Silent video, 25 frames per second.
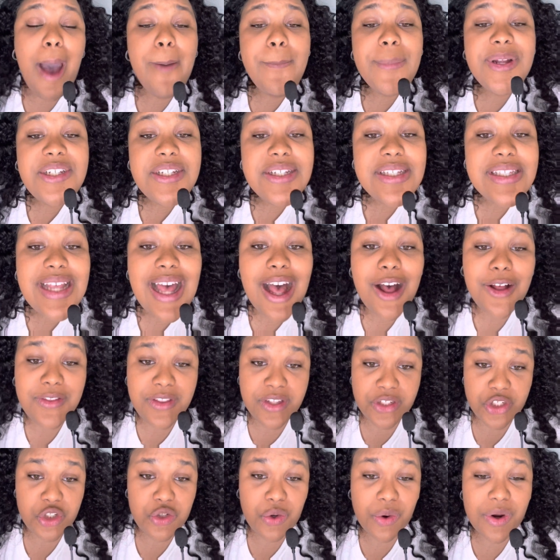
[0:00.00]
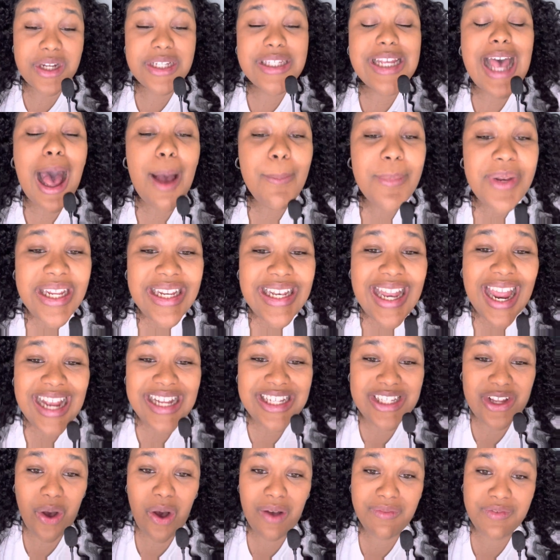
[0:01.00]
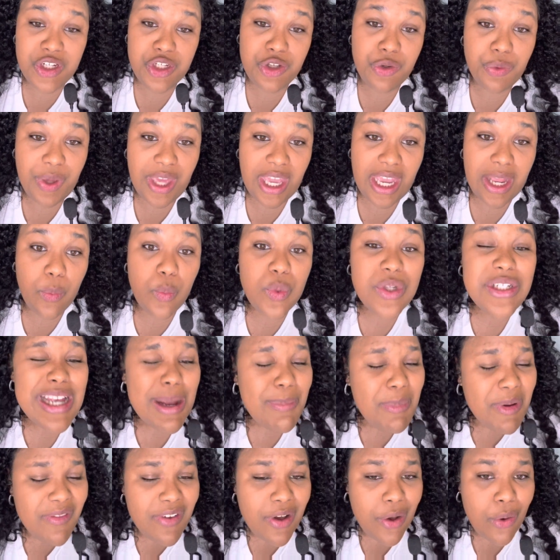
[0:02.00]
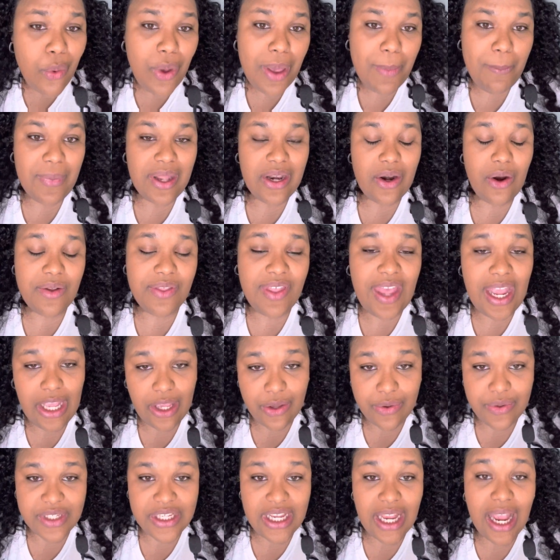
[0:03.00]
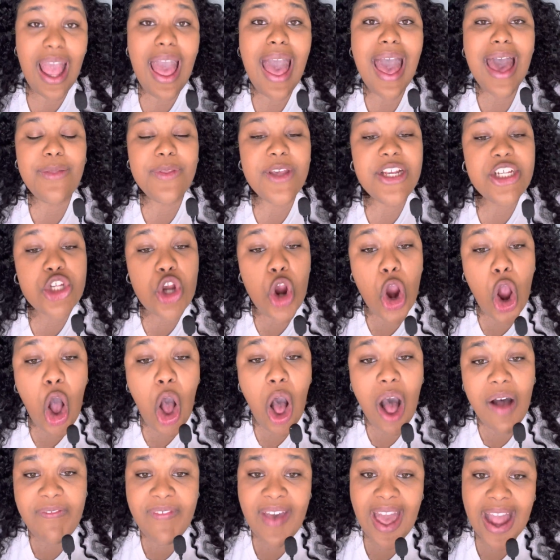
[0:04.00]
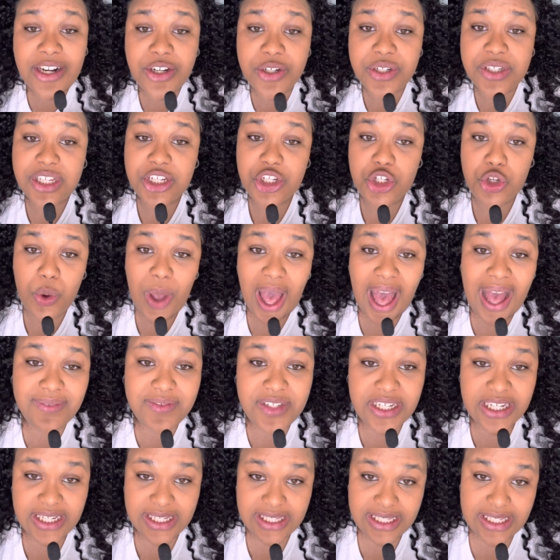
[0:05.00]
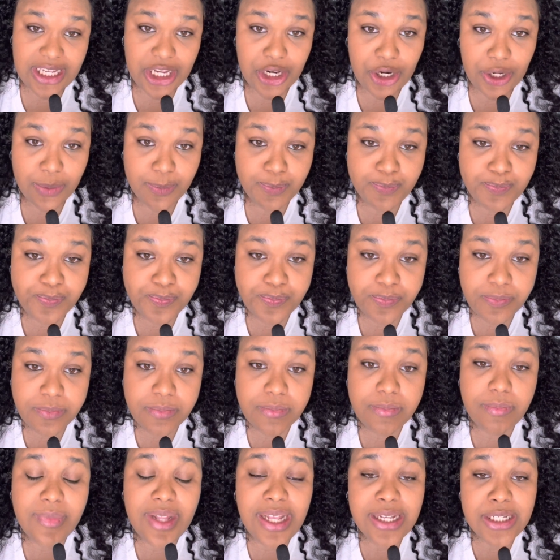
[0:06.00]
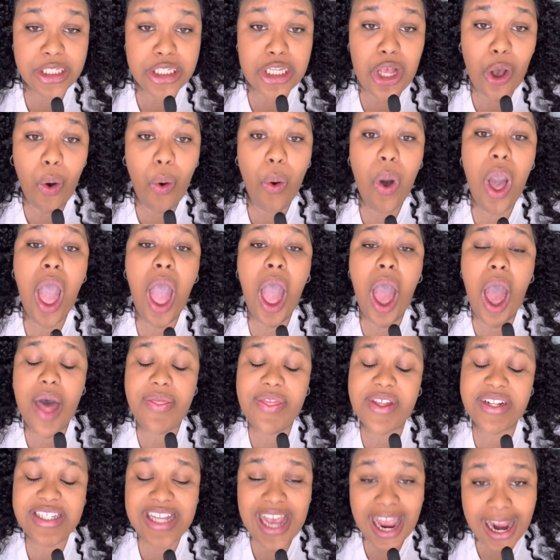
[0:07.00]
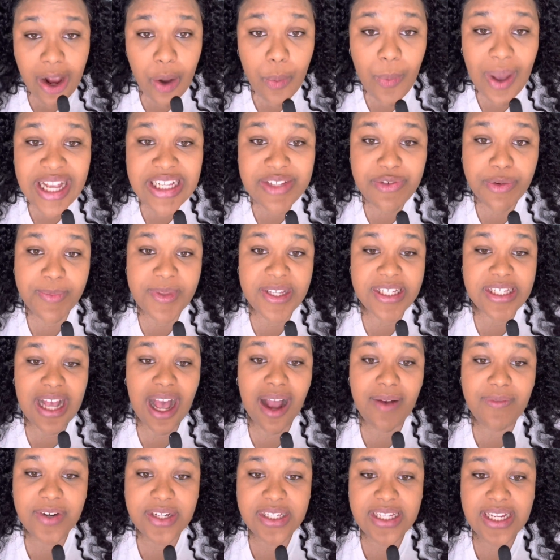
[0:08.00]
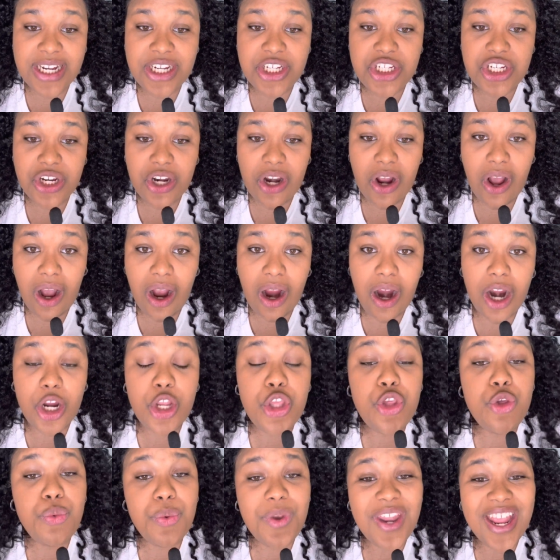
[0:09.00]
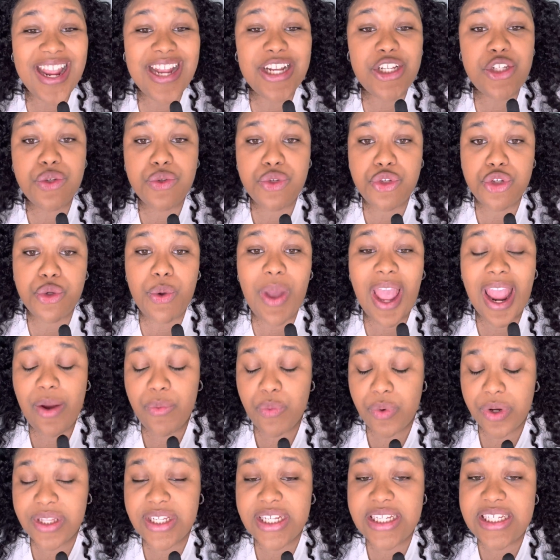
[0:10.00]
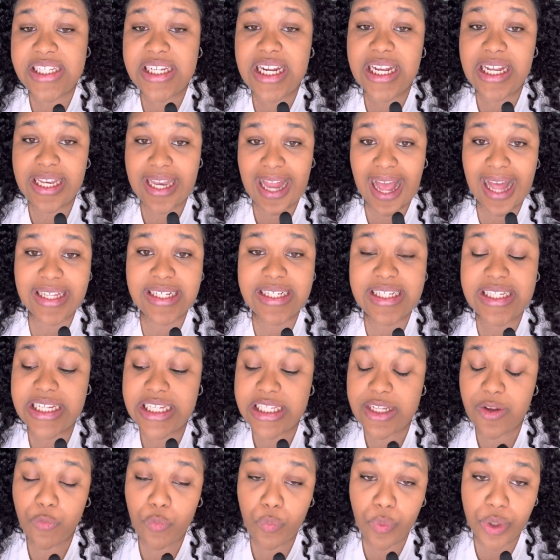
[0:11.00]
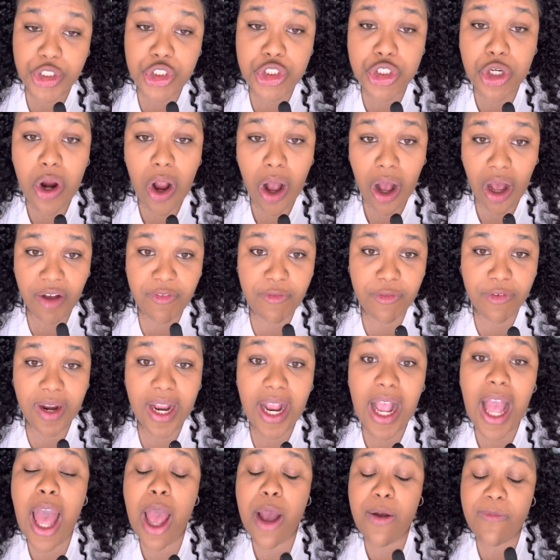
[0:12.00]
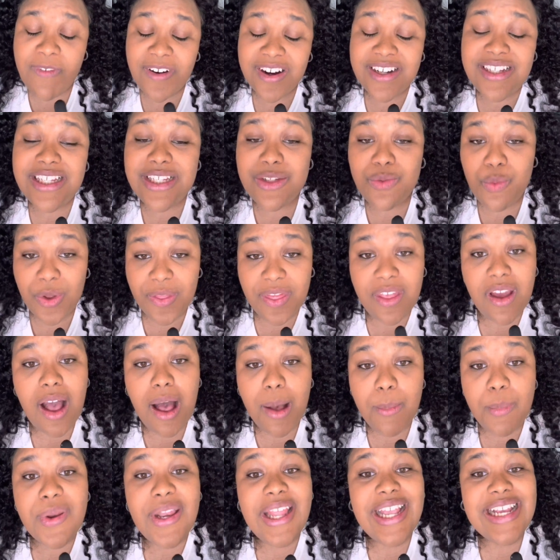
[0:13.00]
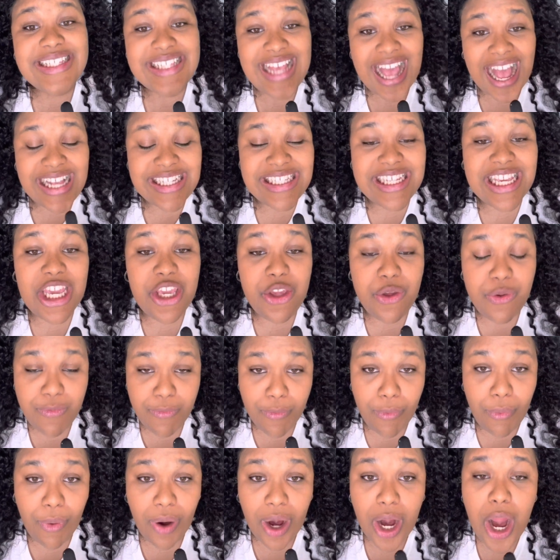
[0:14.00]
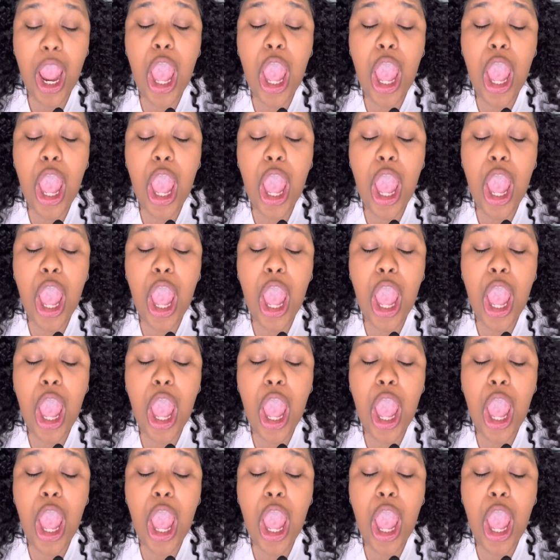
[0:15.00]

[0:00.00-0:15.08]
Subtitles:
much is the health insurance? How many days off do you get? What type of equipment are they using? These are all factors that you have to consider. So the takeaways from this conversation are, you need to do a realistic analysis of what you're offering versus what the company is asking you for.